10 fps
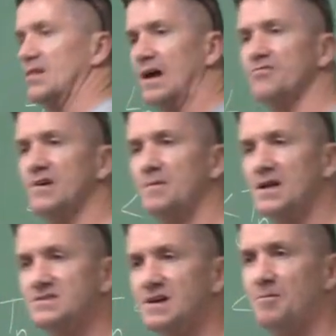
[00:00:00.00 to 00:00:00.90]
a left
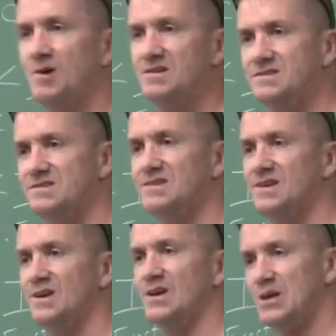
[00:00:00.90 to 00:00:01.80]
Riemann sum was?
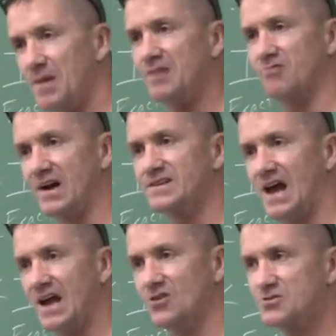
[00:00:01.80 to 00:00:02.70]
you made
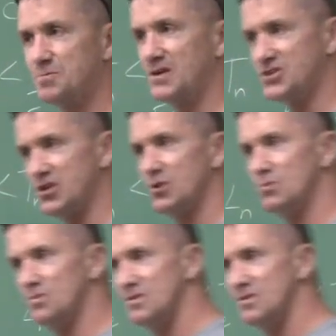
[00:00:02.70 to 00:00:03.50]
rectangles, but you